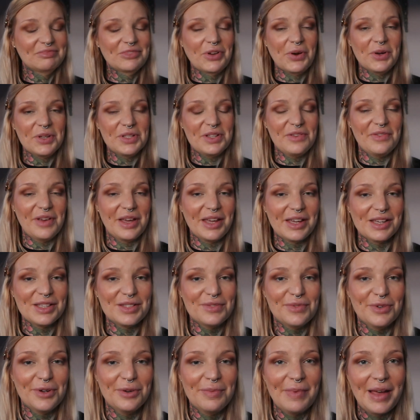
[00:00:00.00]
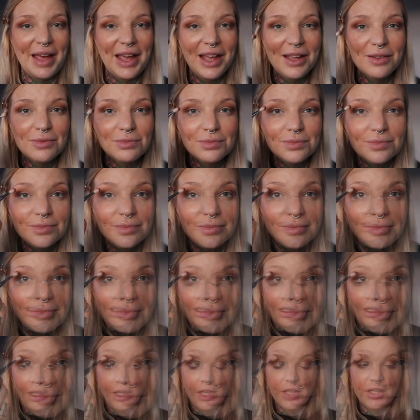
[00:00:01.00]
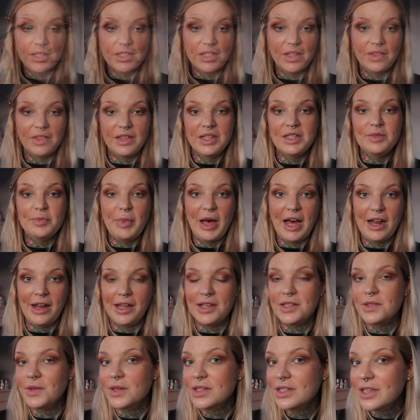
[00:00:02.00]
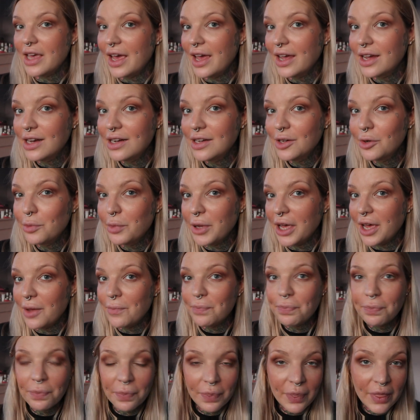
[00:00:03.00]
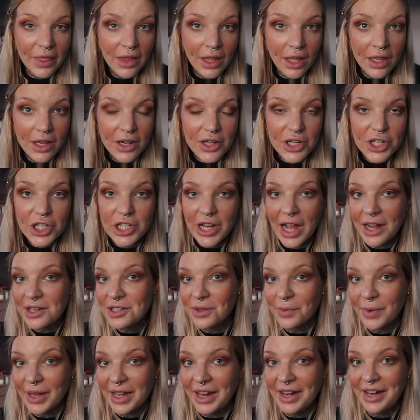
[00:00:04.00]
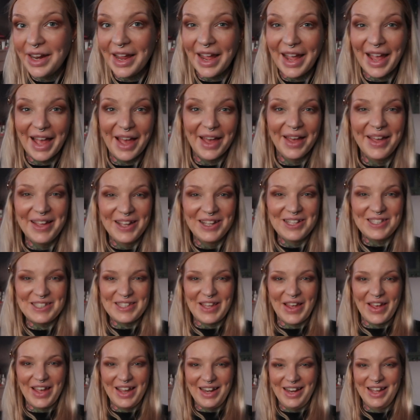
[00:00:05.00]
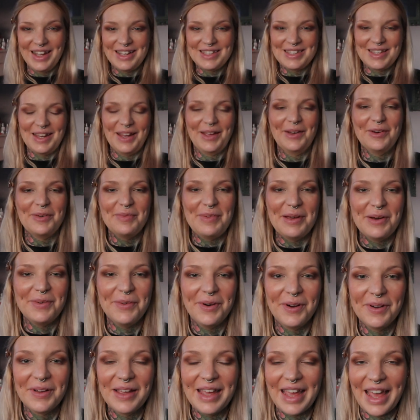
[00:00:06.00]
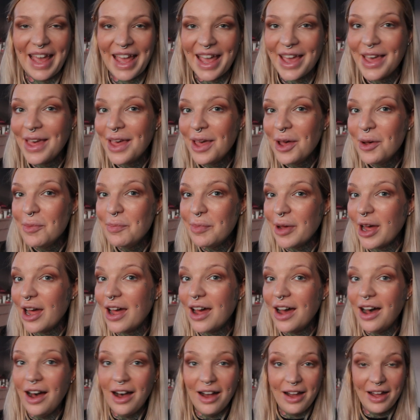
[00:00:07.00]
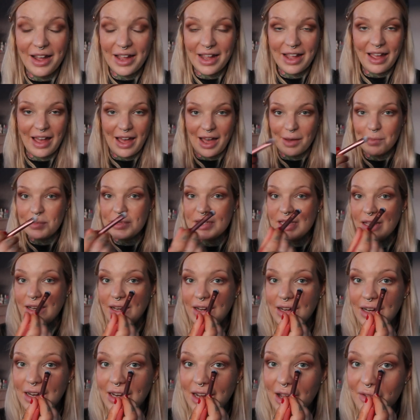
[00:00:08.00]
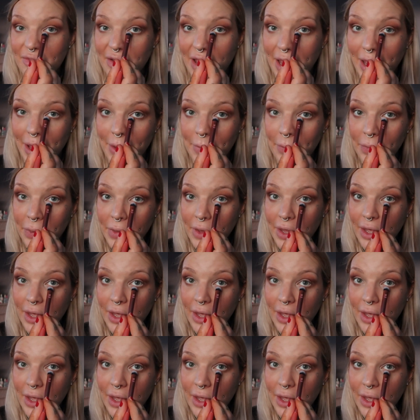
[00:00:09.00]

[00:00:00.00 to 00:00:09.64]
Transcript: Cross your fingers for me. So this palette, so it's getting a little bit shadowy in here, so it looks a little bit wonky, but I absolutely love it.